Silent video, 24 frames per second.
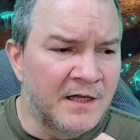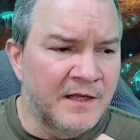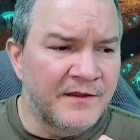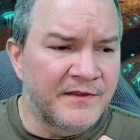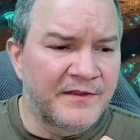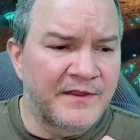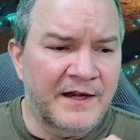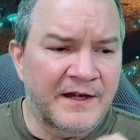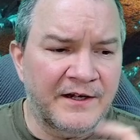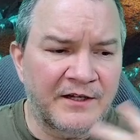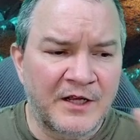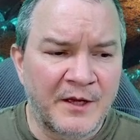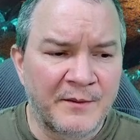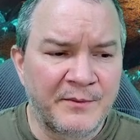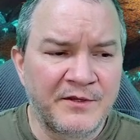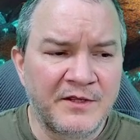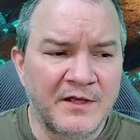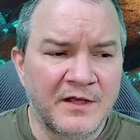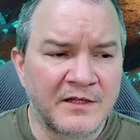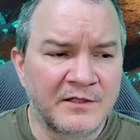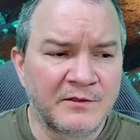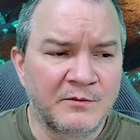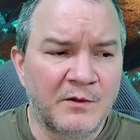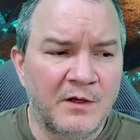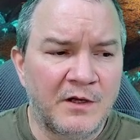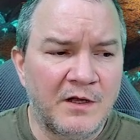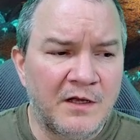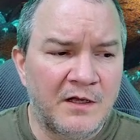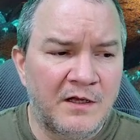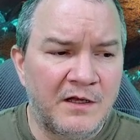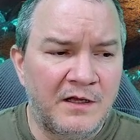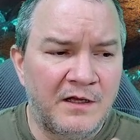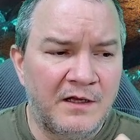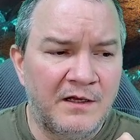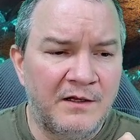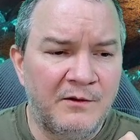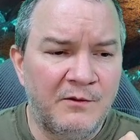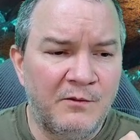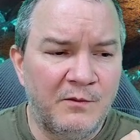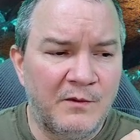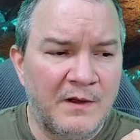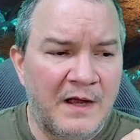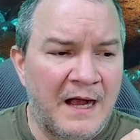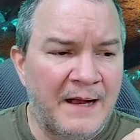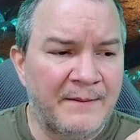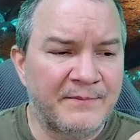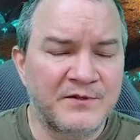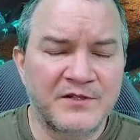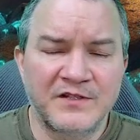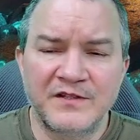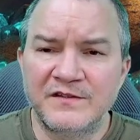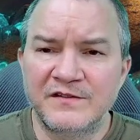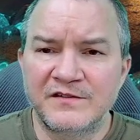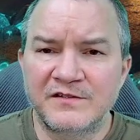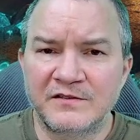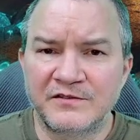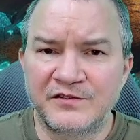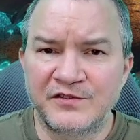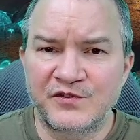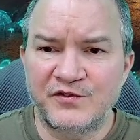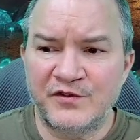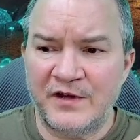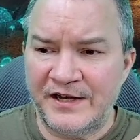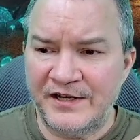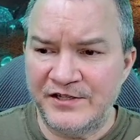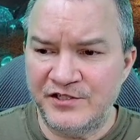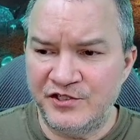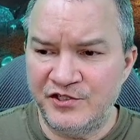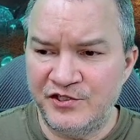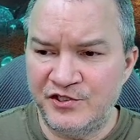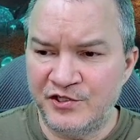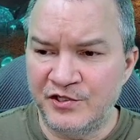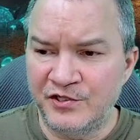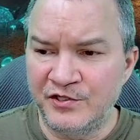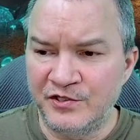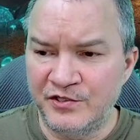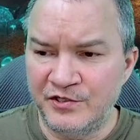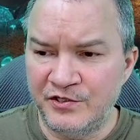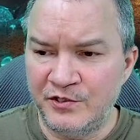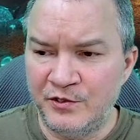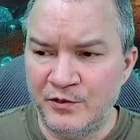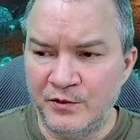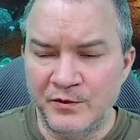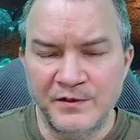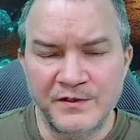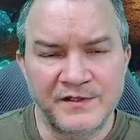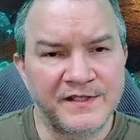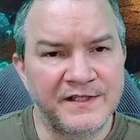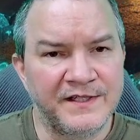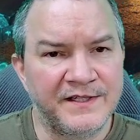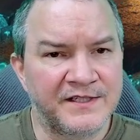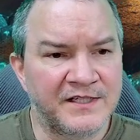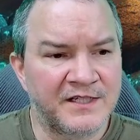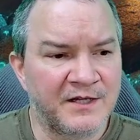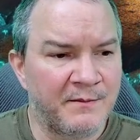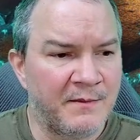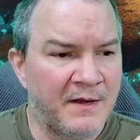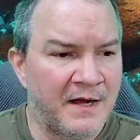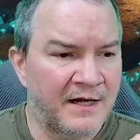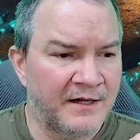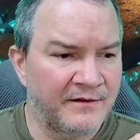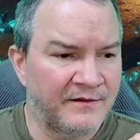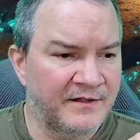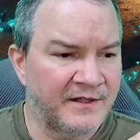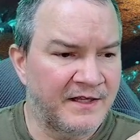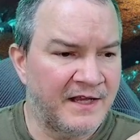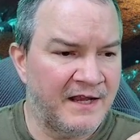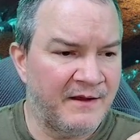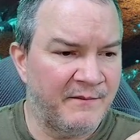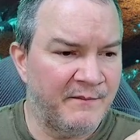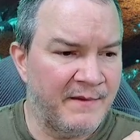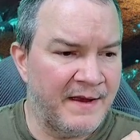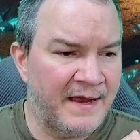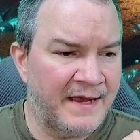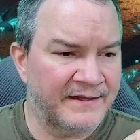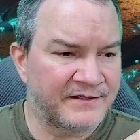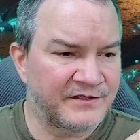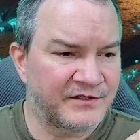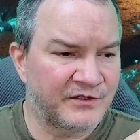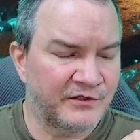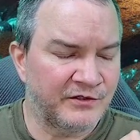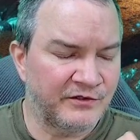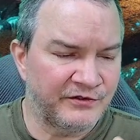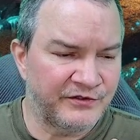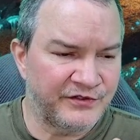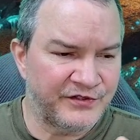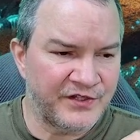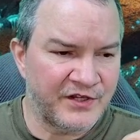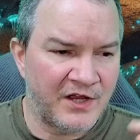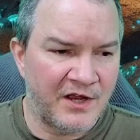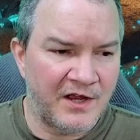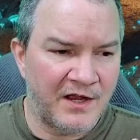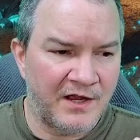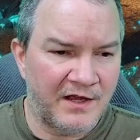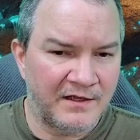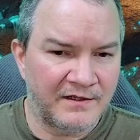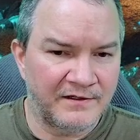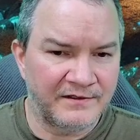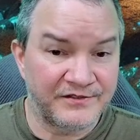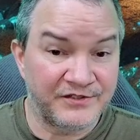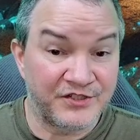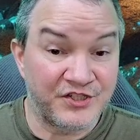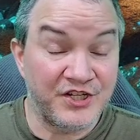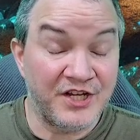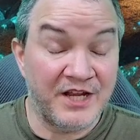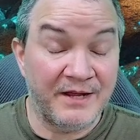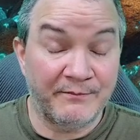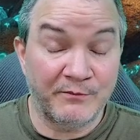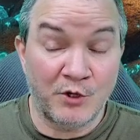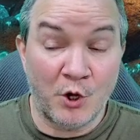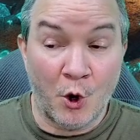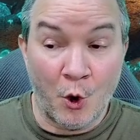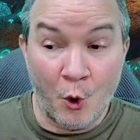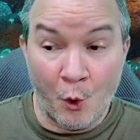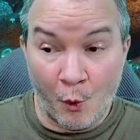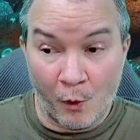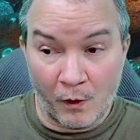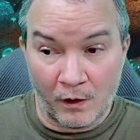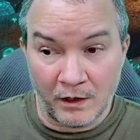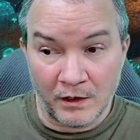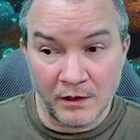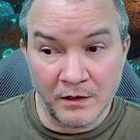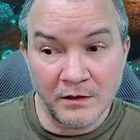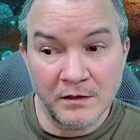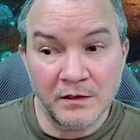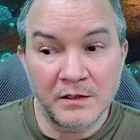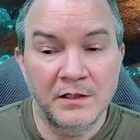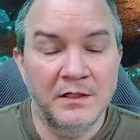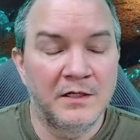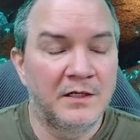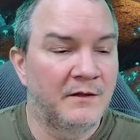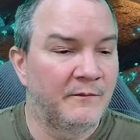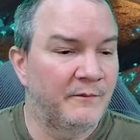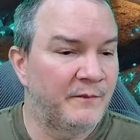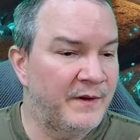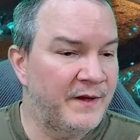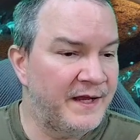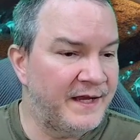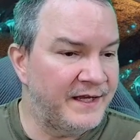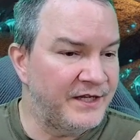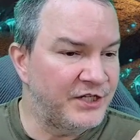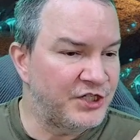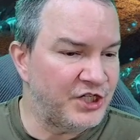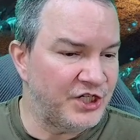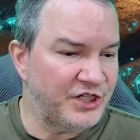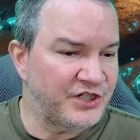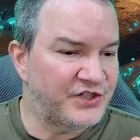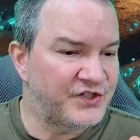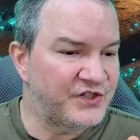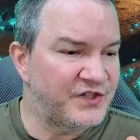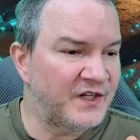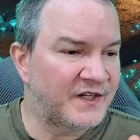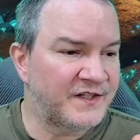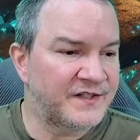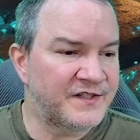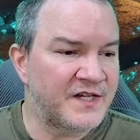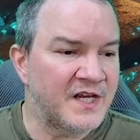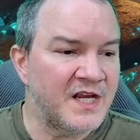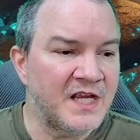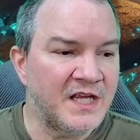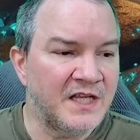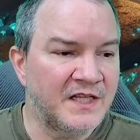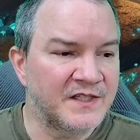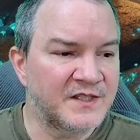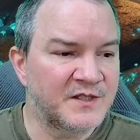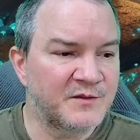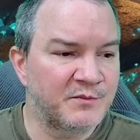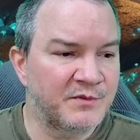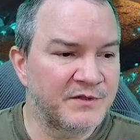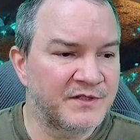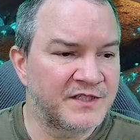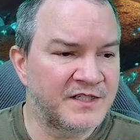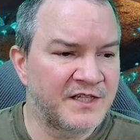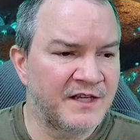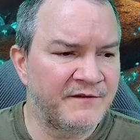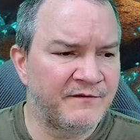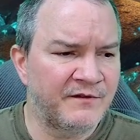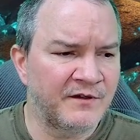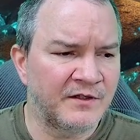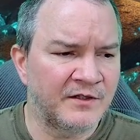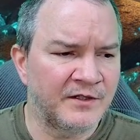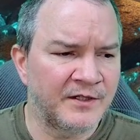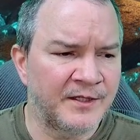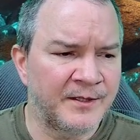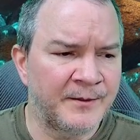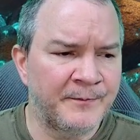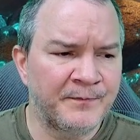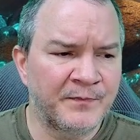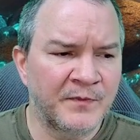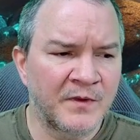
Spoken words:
Then a couple of the other options or strategies you can use, and these come out of the Game Master's or GM Core, page 16 specifically.